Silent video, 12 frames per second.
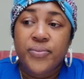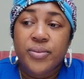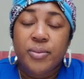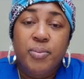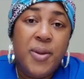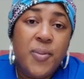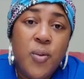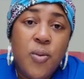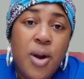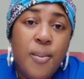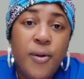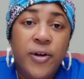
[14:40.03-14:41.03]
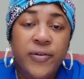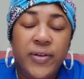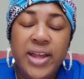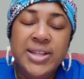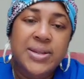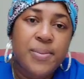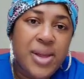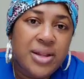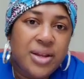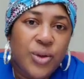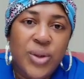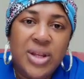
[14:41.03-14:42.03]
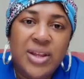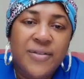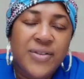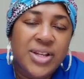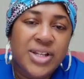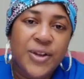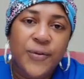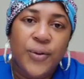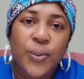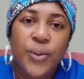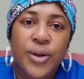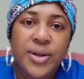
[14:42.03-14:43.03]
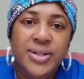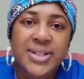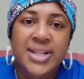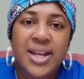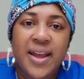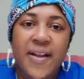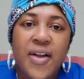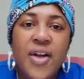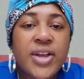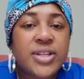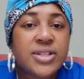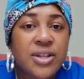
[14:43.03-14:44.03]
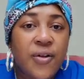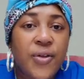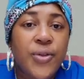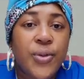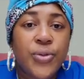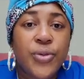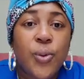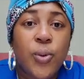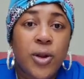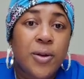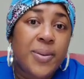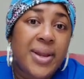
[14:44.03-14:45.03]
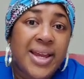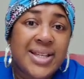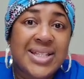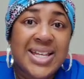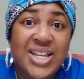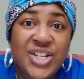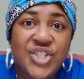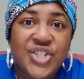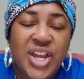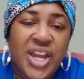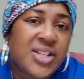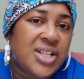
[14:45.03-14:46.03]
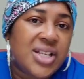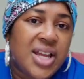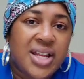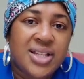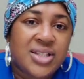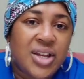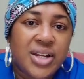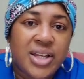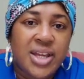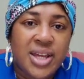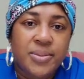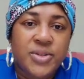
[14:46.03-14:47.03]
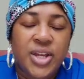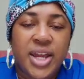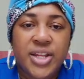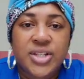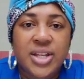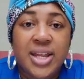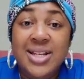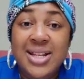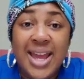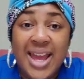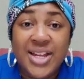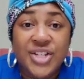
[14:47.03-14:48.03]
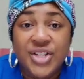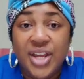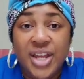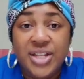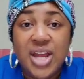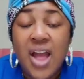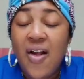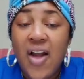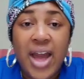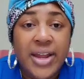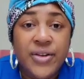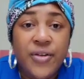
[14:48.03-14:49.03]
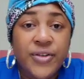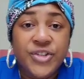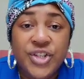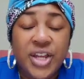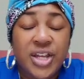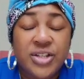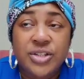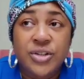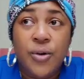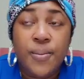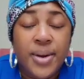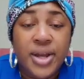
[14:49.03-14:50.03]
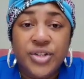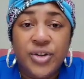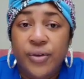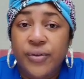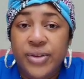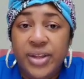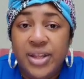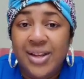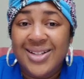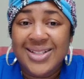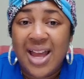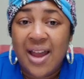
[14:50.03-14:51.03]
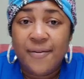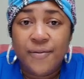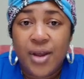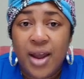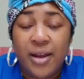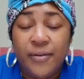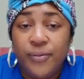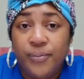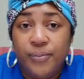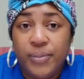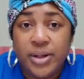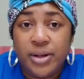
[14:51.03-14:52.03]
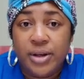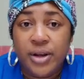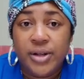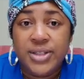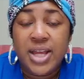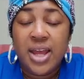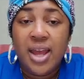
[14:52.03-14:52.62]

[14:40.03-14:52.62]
People want more flexibility. We live in a different world today. So the workplace is changing and it's going to keep changing. And it has changed. I know it's changed so much over the years. I've been a nurse.